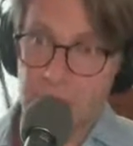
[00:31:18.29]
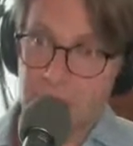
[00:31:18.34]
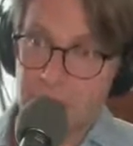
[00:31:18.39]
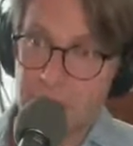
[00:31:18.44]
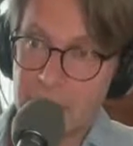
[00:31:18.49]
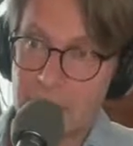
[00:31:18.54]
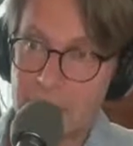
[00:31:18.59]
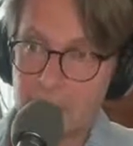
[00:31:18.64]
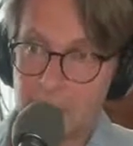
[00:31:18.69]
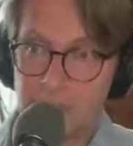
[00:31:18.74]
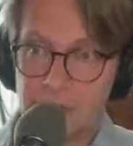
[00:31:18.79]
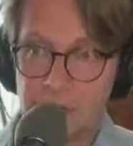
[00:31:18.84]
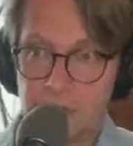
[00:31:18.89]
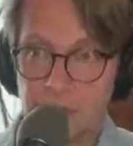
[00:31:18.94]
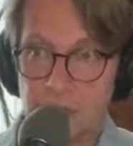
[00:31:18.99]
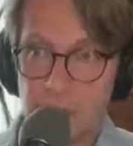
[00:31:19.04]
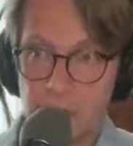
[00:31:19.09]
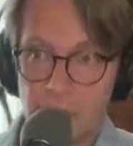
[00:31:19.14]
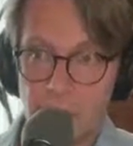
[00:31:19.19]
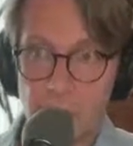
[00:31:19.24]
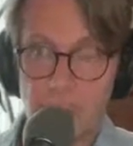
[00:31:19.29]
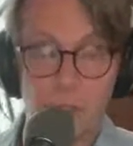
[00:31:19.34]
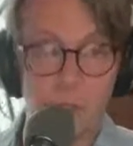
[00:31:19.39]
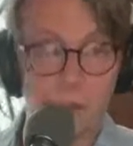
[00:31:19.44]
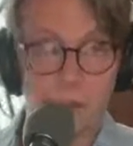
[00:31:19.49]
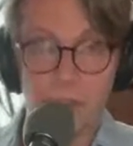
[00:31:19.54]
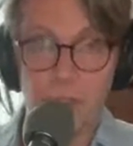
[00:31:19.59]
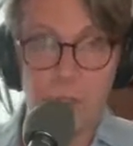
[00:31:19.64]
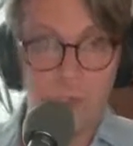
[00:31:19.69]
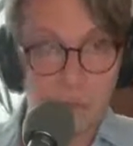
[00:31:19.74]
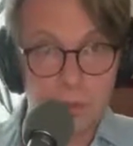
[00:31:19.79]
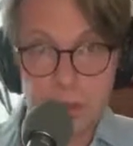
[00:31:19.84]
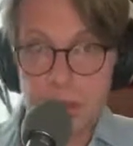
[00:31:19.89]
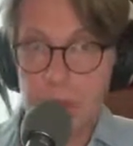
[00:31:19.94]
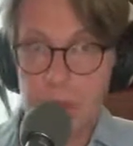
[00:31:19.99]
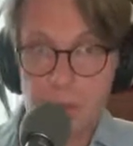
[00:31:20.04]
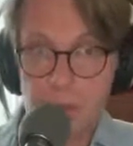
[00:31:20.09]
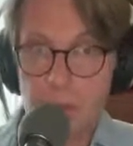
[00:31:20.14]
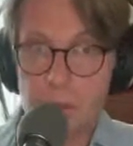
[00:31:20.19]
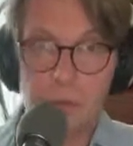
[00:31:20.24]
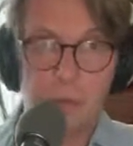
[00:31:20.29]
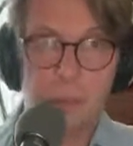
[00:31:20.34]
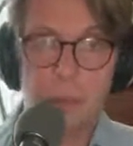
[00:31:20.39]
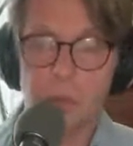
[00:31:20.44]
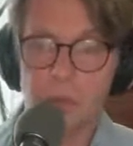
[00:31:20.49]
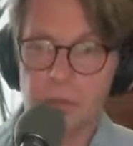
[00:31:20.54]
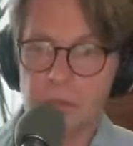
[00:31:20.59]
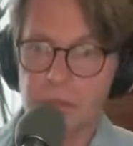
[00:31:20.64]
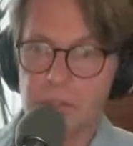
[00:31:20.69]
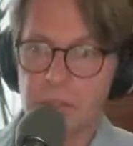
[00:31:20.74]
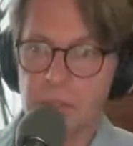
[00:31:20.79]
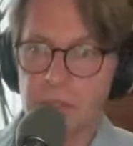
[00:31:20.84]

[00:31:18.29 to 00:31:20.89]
perhaps in your career, who knows,